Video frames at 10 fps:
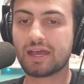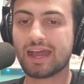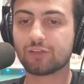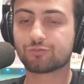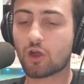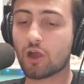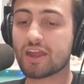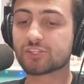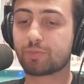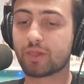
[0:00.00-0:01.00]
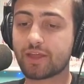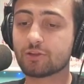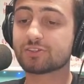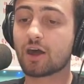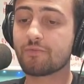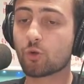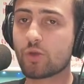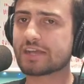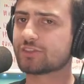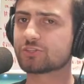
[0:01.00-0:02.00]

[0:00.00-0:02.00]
As far as Players of the Week,